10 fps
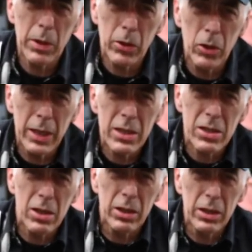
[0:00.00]
Konig
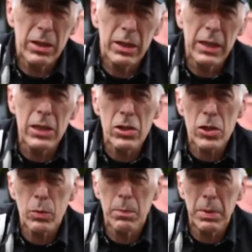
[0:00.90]
started, the
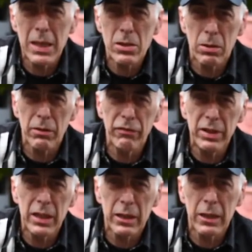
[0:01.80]
engines were based on a
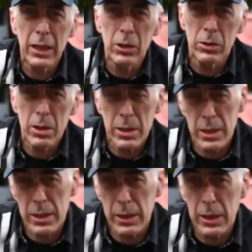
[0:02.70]
Fiat
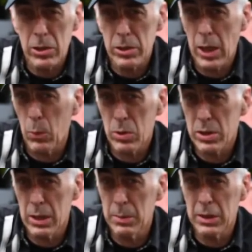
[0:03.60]
900cc engine. That was
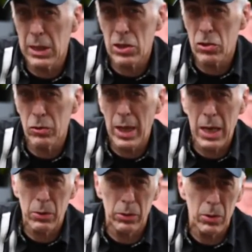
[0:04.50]
the limitation you
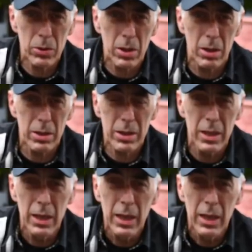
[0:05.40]
had on those cars.